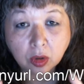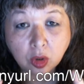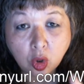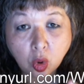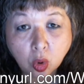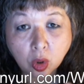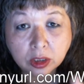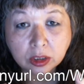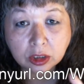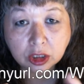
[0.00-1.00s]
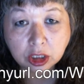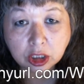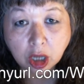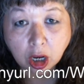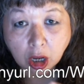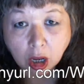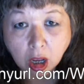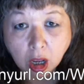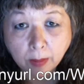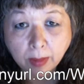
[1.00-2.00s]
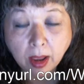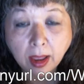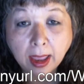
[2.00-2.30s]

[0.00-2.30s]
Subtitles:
norajean.com,